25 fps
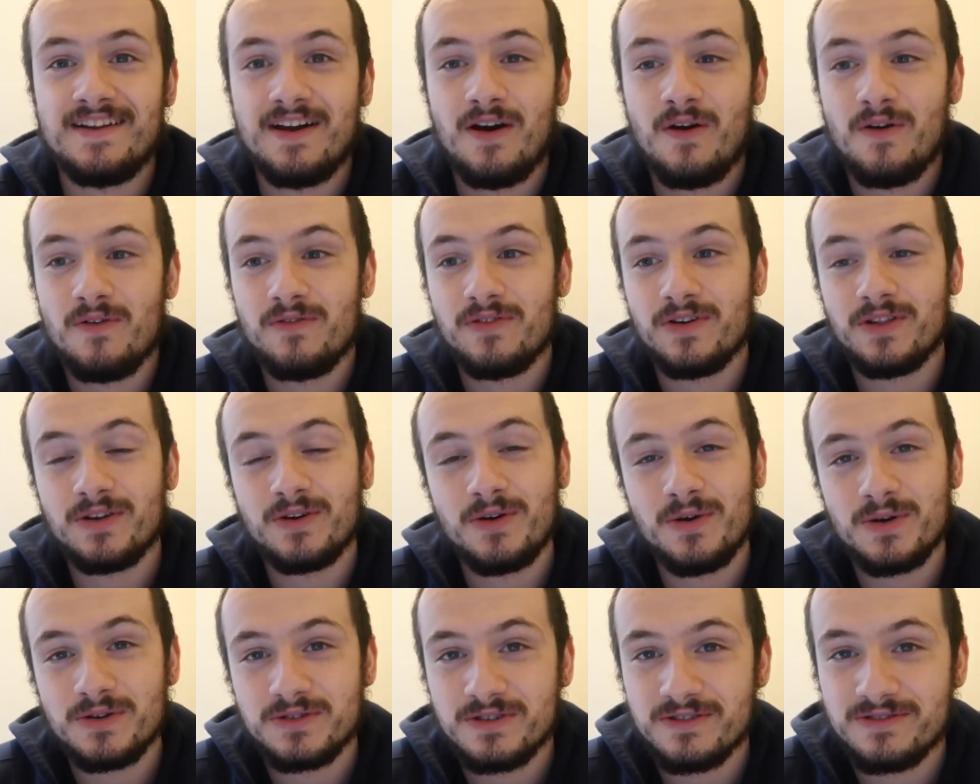over the
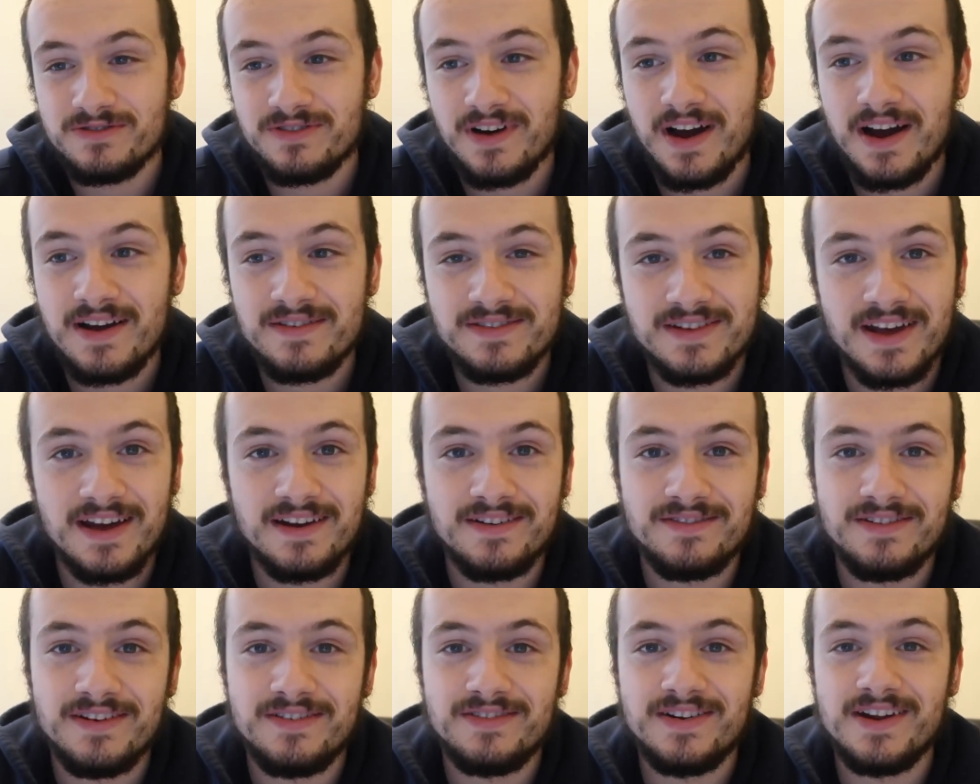course of 5,
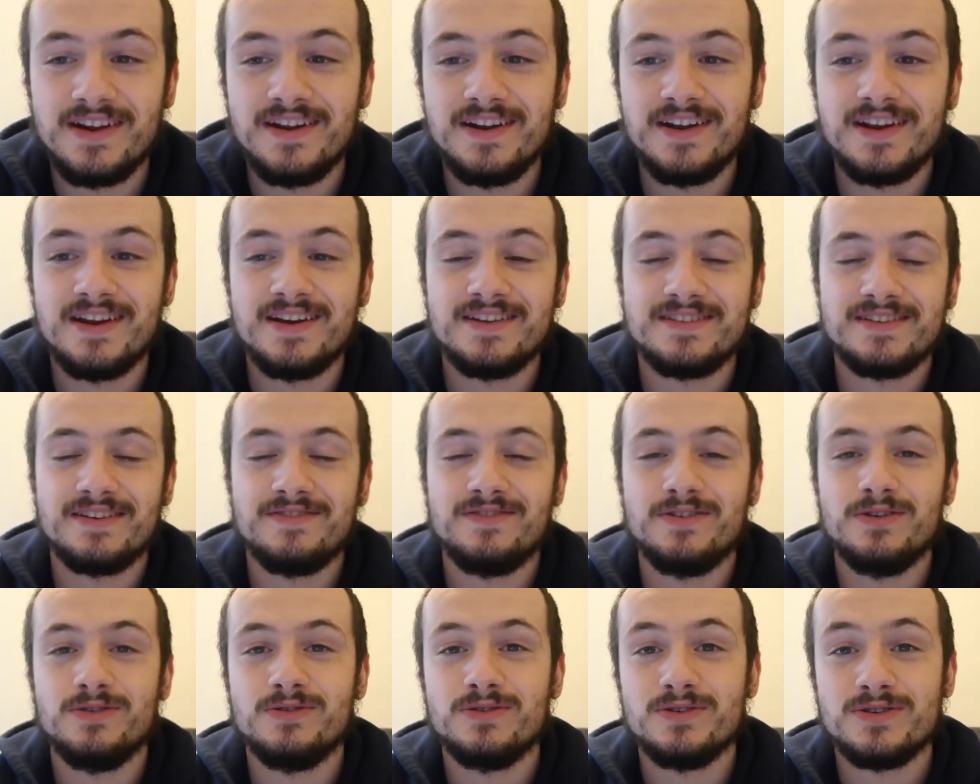10, 15 years
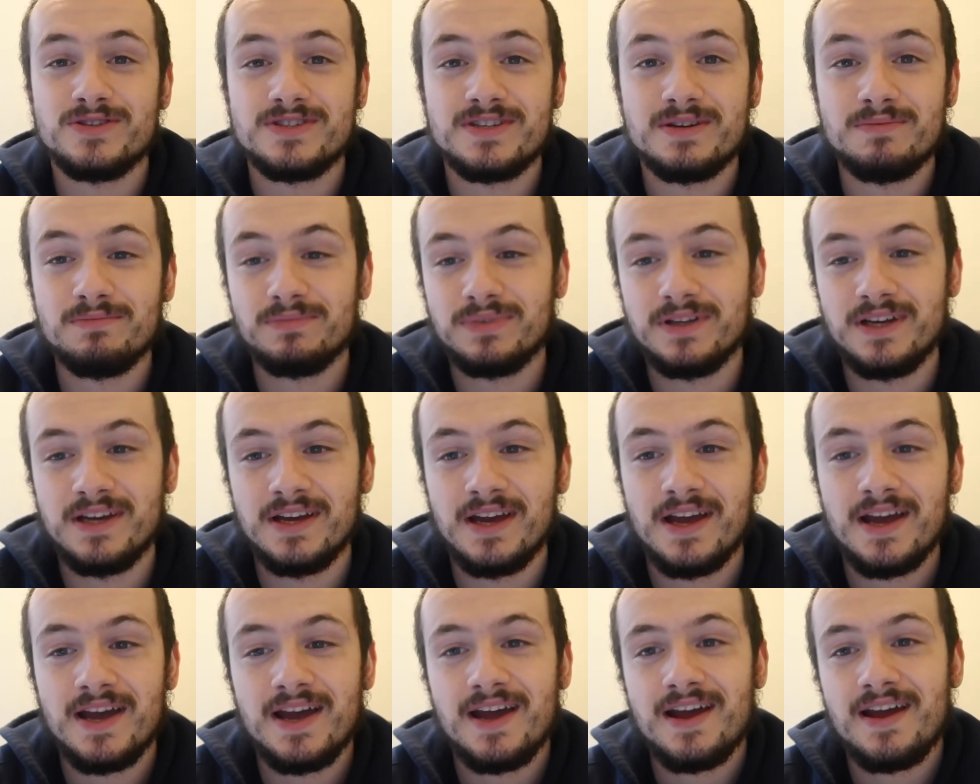if you just
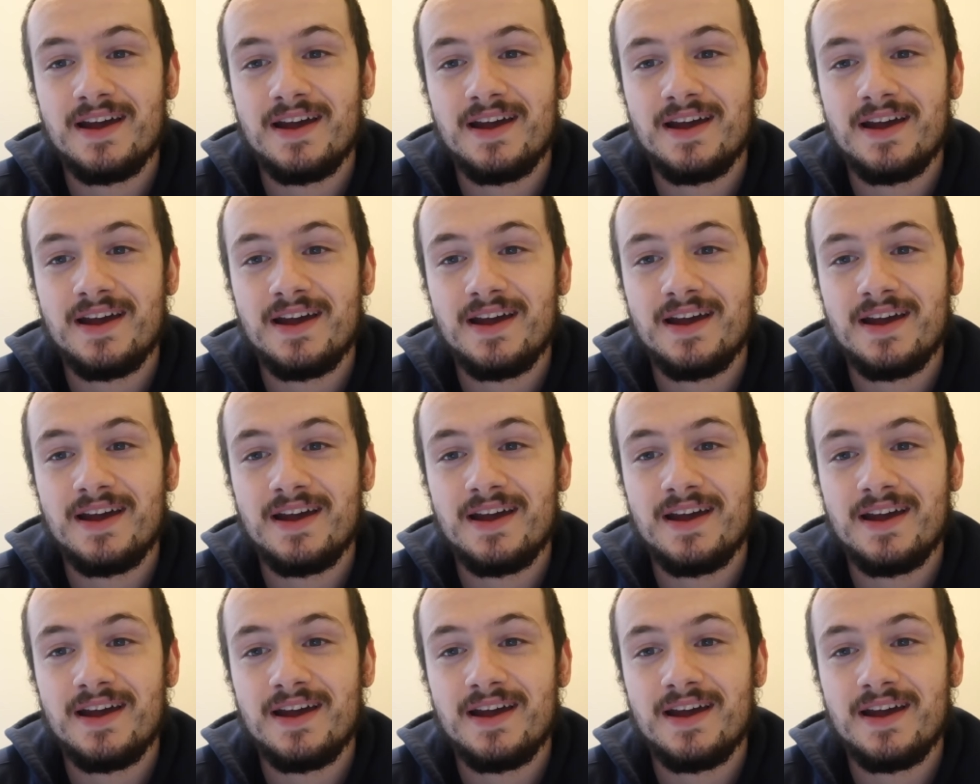simply